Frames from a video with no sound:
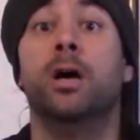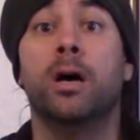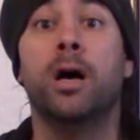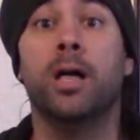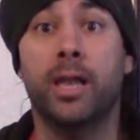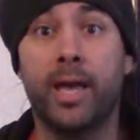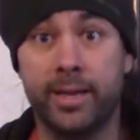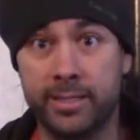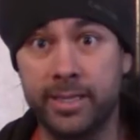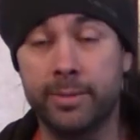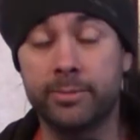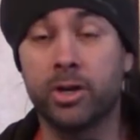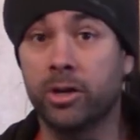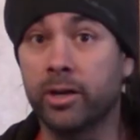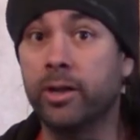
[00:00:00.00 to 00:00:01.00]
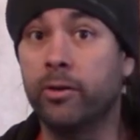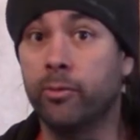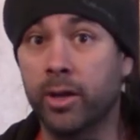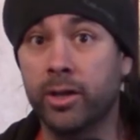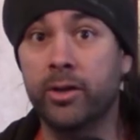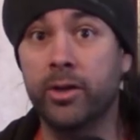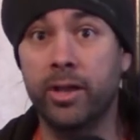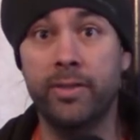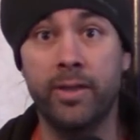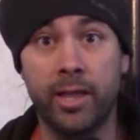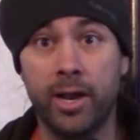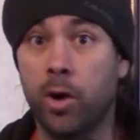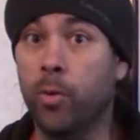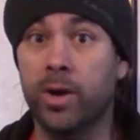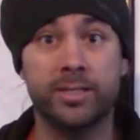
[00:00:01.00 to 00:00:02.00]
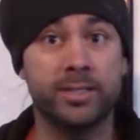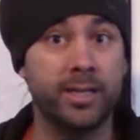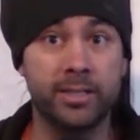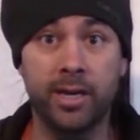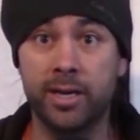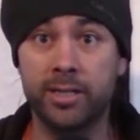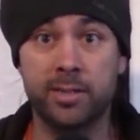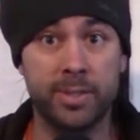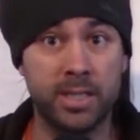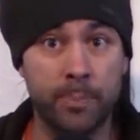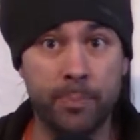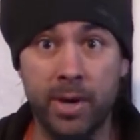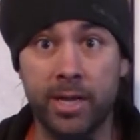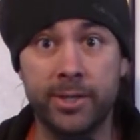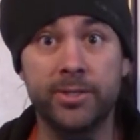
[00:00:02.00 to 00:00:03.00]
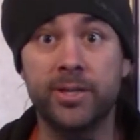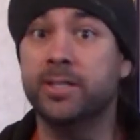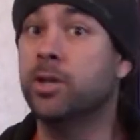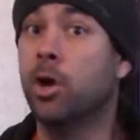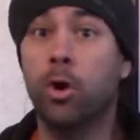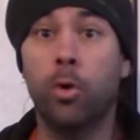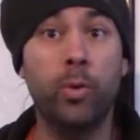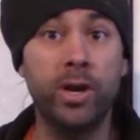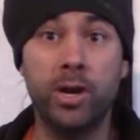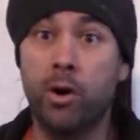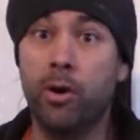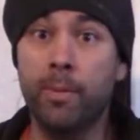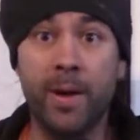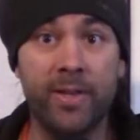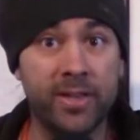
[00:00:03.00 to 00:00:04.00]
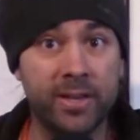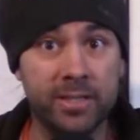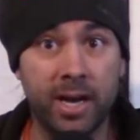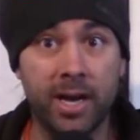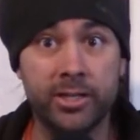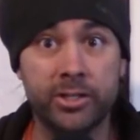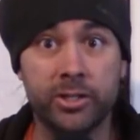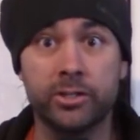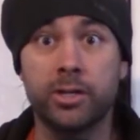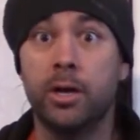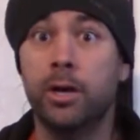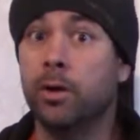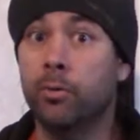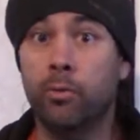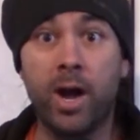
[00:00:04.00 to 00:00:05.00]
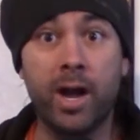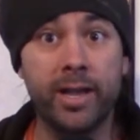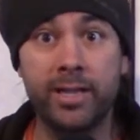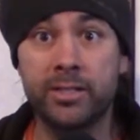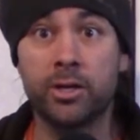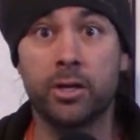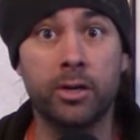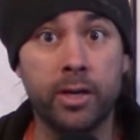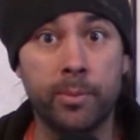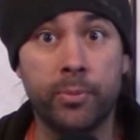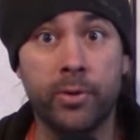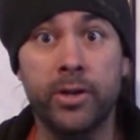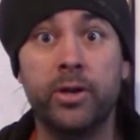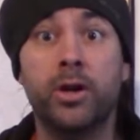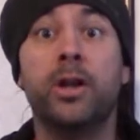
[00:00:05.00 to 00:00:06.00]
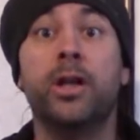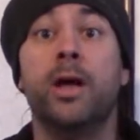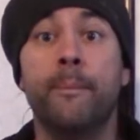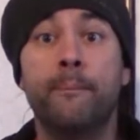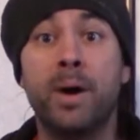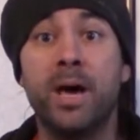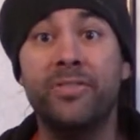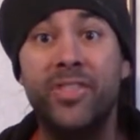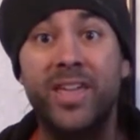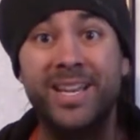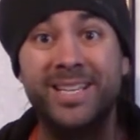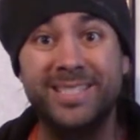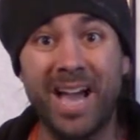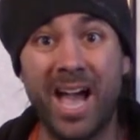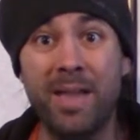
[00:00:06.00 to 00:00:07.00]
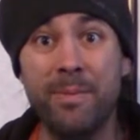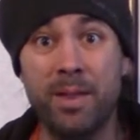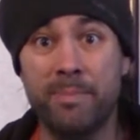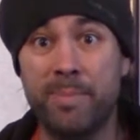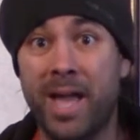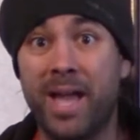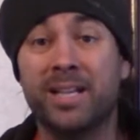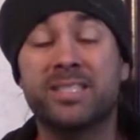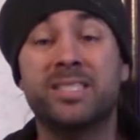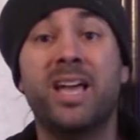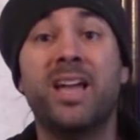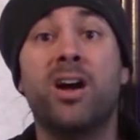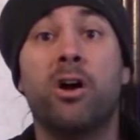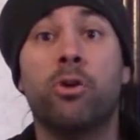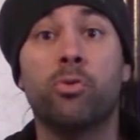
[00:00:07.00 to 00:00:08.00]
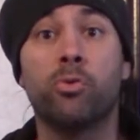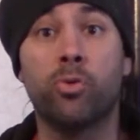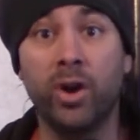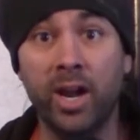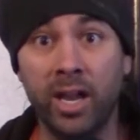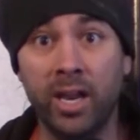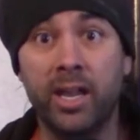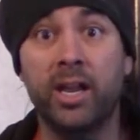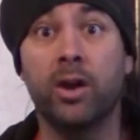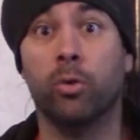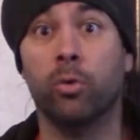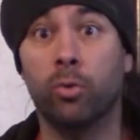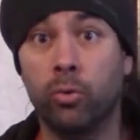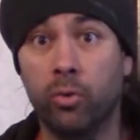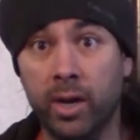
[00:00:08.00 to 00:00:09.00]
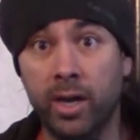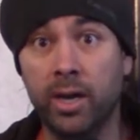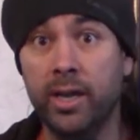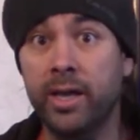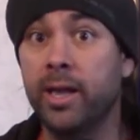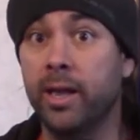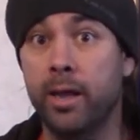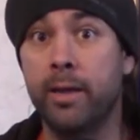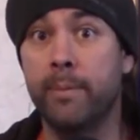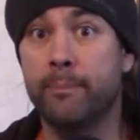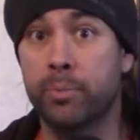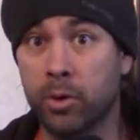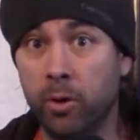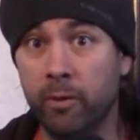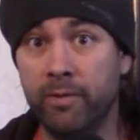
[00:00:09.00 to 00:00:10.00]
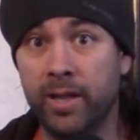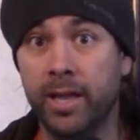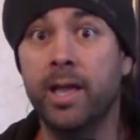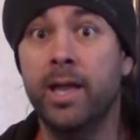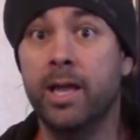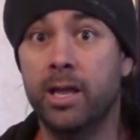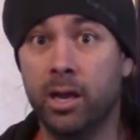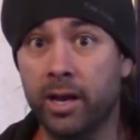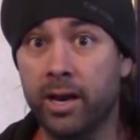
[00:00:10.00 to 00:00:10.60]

a lot of teams are looking really good in the NL West. I talked about the Padres. We know about the Dodgers. Rockies are looking pretty good, but the Diamondbacks, they are really improving. You look